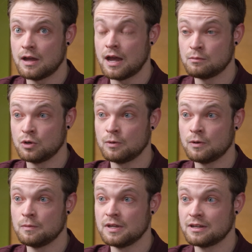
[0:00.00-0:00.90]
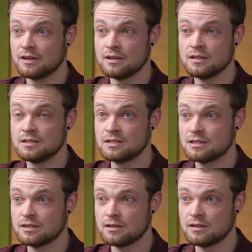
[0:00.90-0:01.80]
admirable
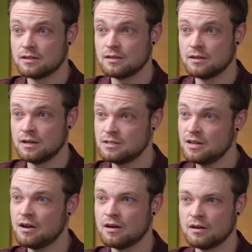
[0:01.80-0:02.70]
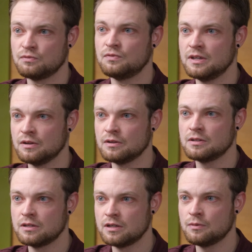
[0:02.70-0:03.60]
because it's a hard
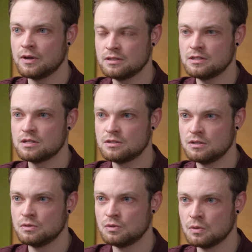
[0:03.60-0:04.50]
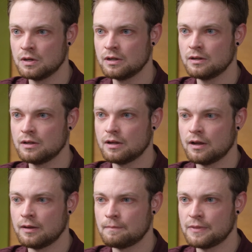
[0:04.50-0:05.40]
field. He wants to do,
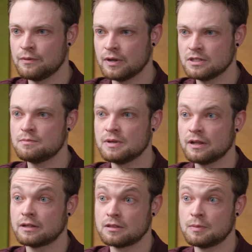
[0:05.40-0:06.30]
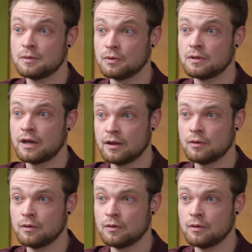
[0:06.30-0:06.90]
he wants to be like the people that